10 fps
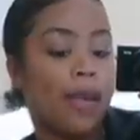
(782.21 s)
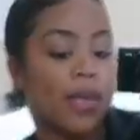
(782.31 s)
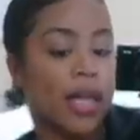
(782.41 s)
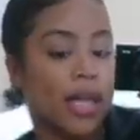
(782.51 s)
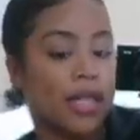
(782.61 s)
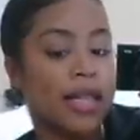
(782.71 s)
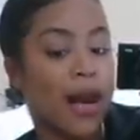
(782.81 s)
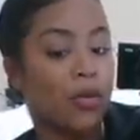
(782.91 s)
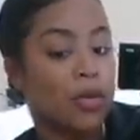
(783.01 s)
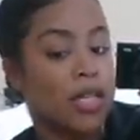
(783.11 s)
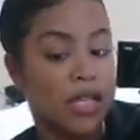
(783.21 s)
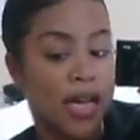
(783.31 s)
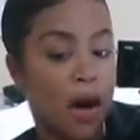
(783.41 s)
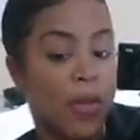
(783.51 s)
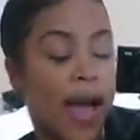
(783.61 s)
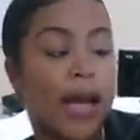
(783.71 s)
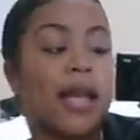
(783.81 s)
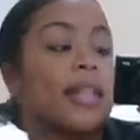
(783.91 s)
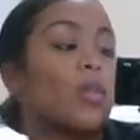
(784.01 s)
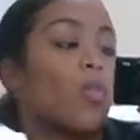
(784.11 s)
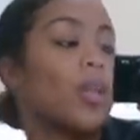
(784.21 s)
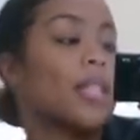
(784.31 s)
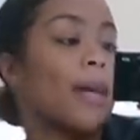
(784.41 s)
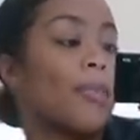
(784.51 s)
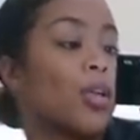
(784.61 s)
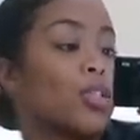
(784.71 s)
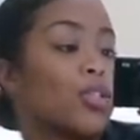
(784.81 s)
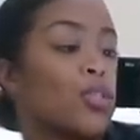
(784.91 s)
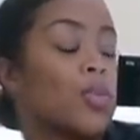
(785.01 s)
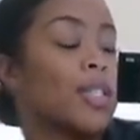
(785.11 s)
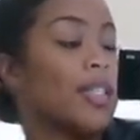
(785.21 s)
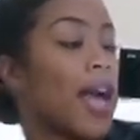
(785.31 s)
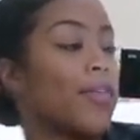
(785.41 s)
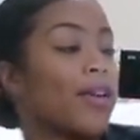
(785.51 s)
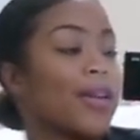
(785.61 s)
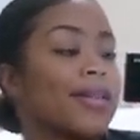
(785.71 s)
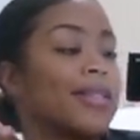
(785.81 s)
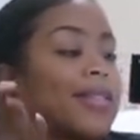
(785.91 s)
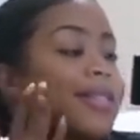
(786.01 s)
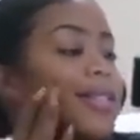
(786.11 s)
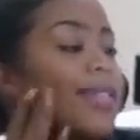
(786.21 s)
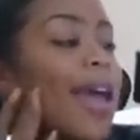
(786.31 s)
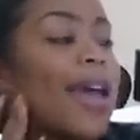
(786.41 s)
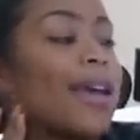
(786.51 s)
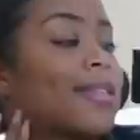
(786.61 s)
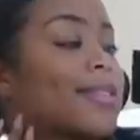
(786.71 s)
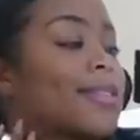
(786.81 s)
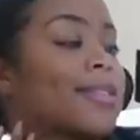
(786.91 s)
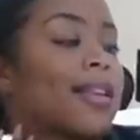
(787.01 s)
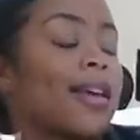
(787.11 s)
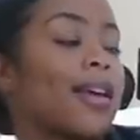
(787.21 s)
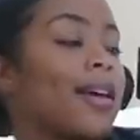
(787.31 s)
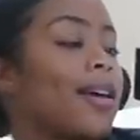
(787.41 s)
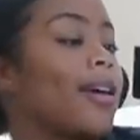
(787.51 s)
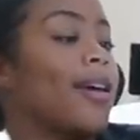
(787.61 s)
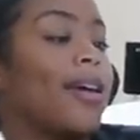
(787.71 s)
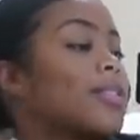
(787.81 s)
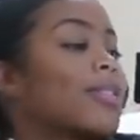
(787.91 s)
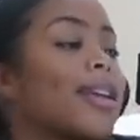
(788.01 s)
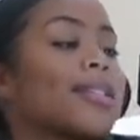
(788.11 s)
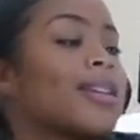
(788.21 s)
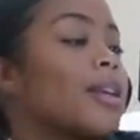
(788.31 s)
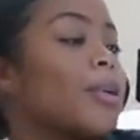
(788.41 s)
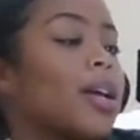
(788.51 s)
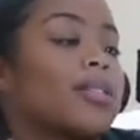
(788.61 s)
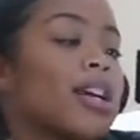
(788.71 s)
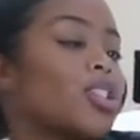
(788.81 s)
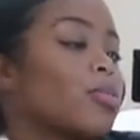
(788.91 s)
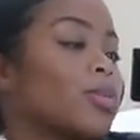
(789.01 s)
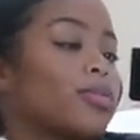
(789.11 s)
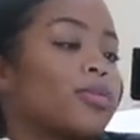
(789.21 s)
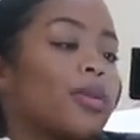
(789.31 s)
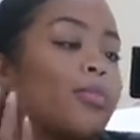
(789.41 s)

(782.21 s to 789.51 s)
i'm getting that routine down pat and then once i merge the two together sis skin is going to be untouchable